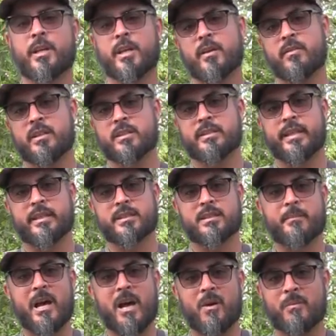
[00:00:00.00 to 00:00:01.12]
gonna give these things
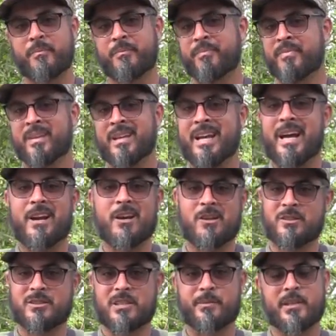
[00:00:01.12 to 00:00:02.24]
about, I don't
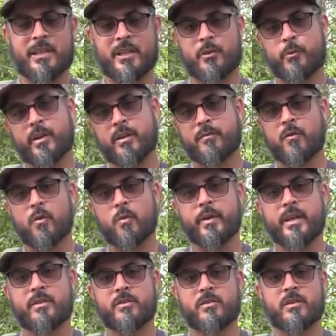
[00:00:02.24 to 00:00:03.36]
know, something like 3 to 4
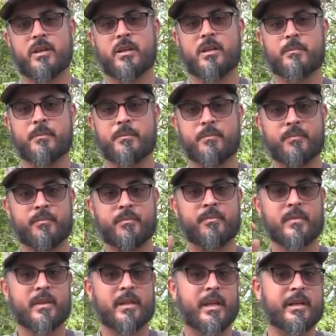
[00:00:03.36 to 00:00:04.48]
weeks
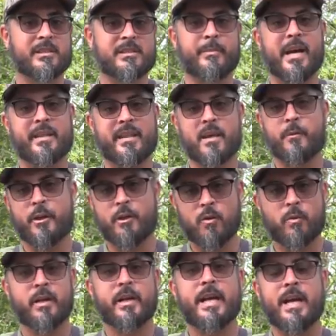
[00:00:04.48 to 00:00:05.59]
in a spot that we know
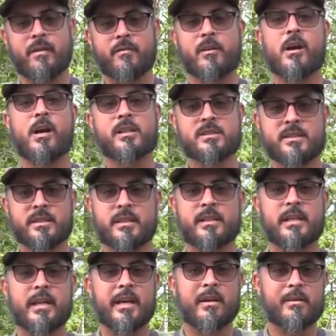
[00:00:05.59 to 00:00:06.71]
we're gonna have
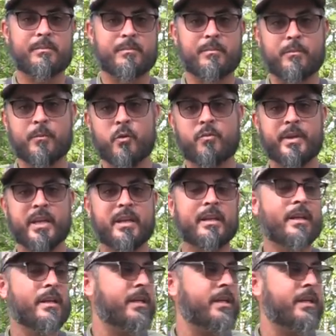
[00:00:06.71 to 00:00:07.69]
constant movement.